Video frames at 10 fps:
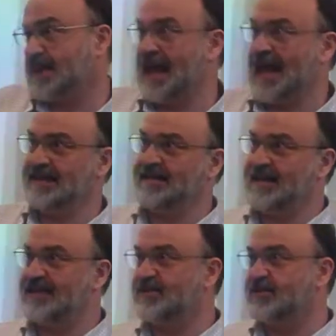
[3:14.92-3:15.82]

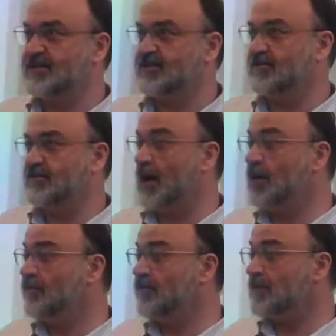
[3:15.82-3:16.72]
18 to
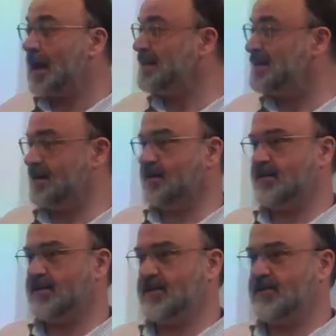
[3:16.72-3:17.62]
over 80, I
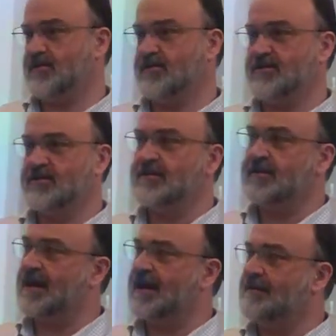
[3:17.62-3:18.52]
think,
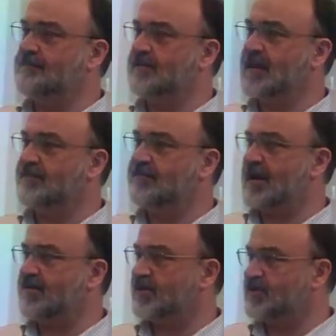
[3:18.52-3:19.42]
in
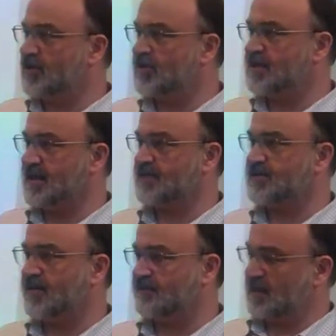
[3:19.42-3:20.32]
various contexts.
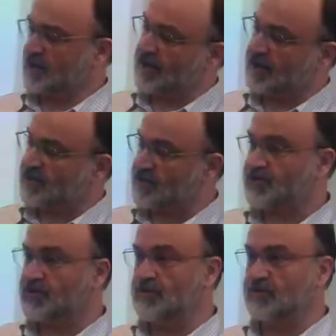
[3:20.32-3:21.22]
So I've been going into
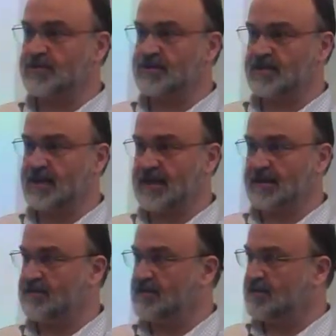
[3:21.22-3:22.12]
schools as a
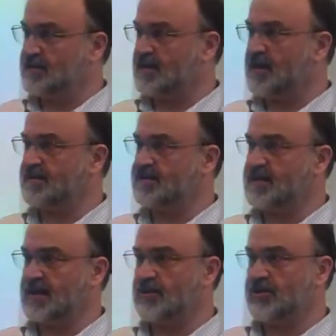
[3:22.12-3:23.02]
science,
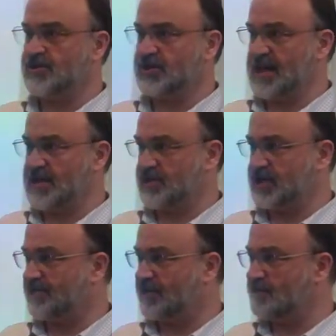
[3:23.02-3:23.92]
technology,
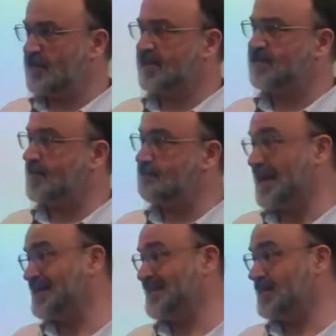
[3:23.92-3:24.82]
engineering and maths
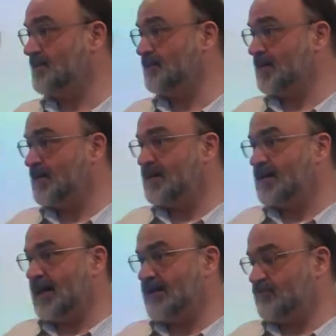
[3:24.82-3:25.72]
ambassador,
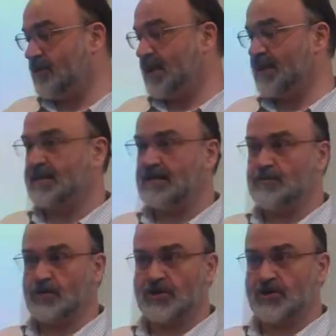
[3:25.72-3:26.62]
and running little
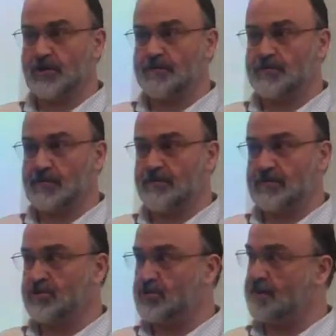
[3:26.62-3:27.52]
workshops where
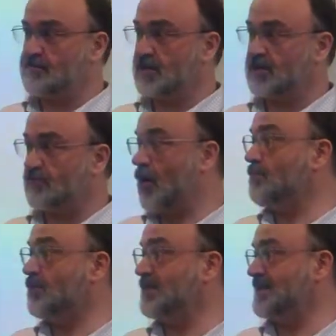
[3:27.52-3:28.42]
we try and build a
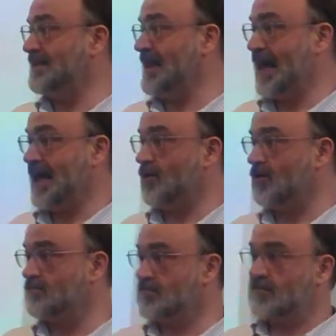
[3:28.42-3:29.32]
robot in a day or